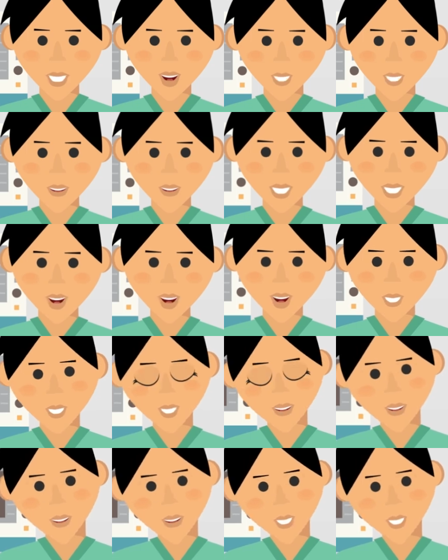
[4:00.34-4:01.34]
they can
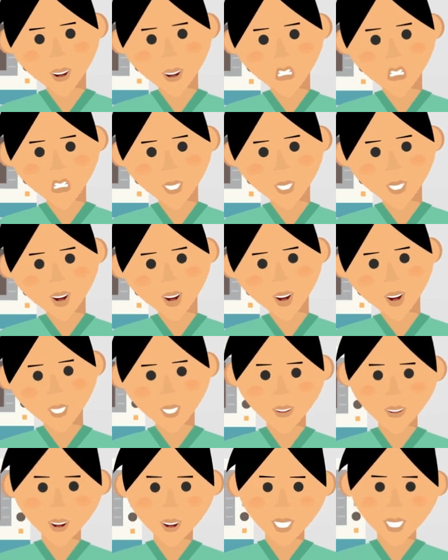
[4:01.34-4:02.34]
investigate and respond to
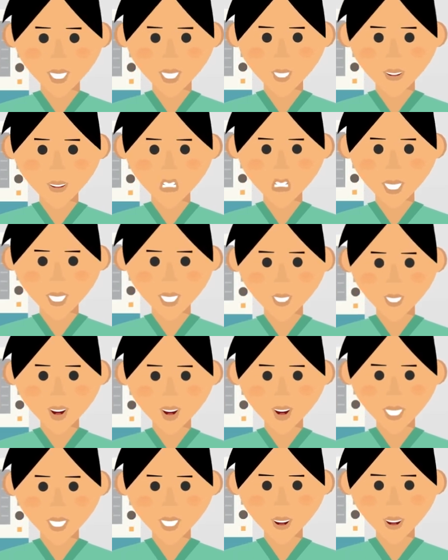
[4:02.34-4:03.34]
non-adherence as
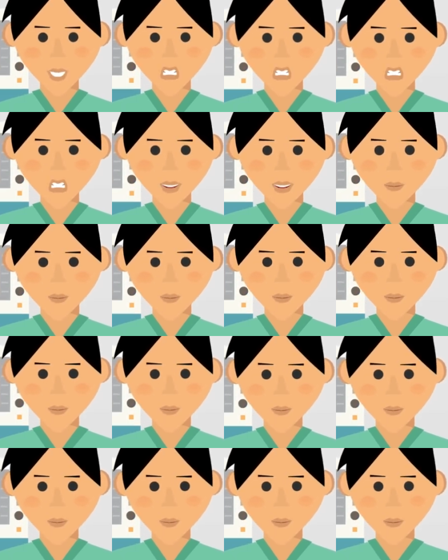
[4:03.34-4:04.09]
it occurs.